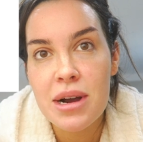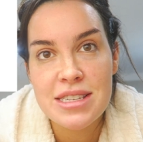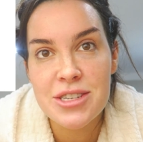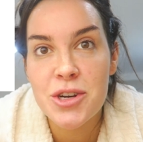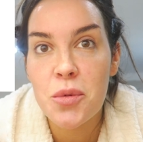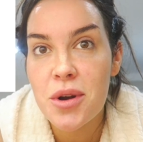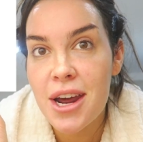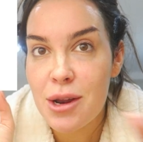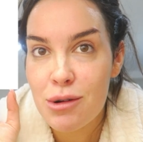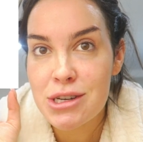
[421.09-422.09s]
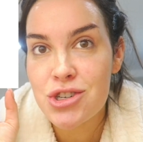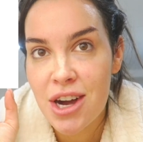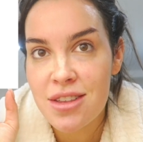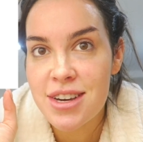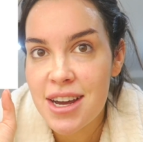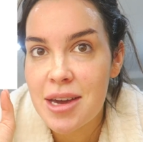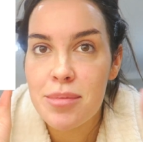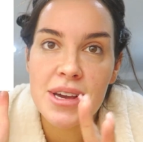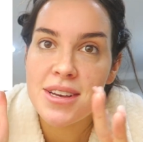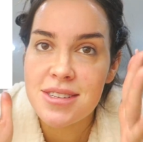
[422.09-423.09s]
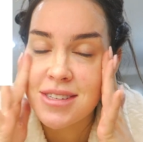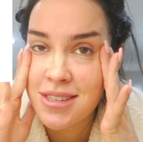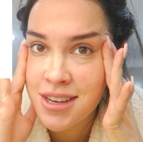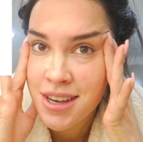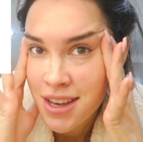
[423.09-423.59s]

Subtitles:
because I don't want anyone to try the diet, because